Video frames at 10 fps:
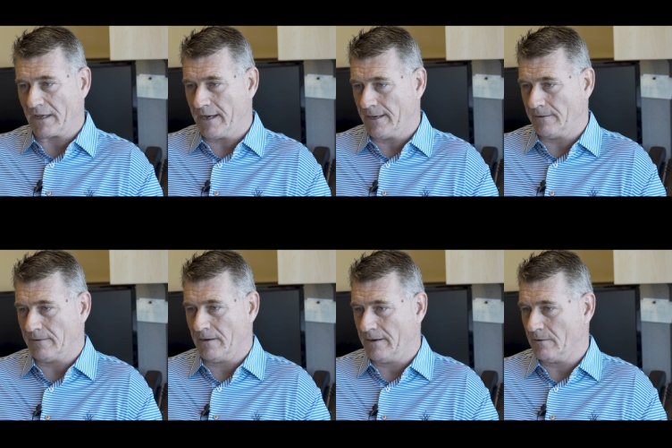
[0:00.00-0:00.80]
and
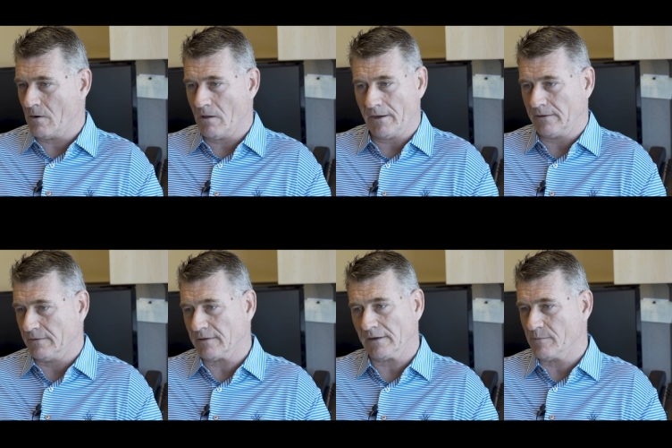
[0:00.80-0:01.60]
I, all I
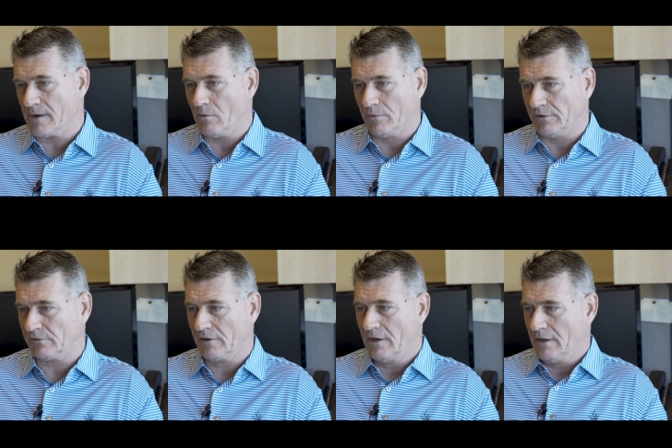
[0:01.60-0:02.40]
could think about was,